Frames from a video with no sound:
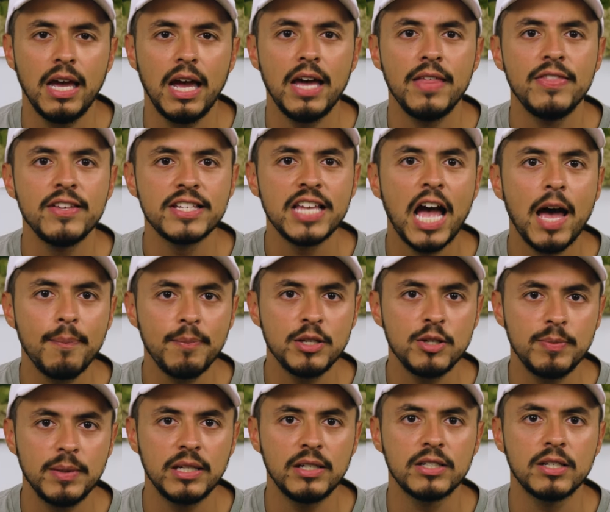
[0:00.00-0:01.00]
And this happens
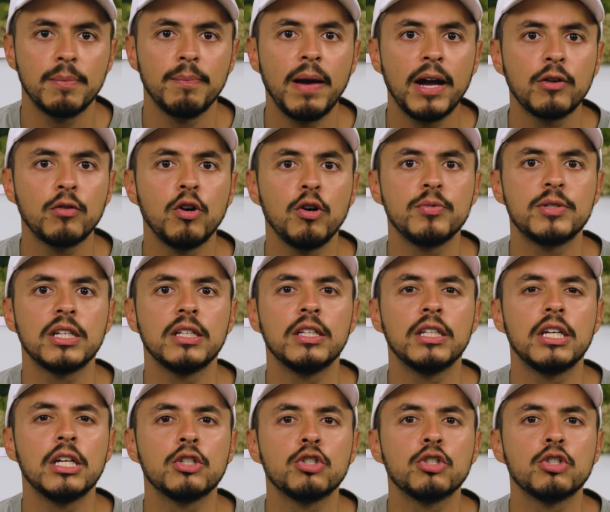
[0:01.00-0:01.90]
because of microbes in the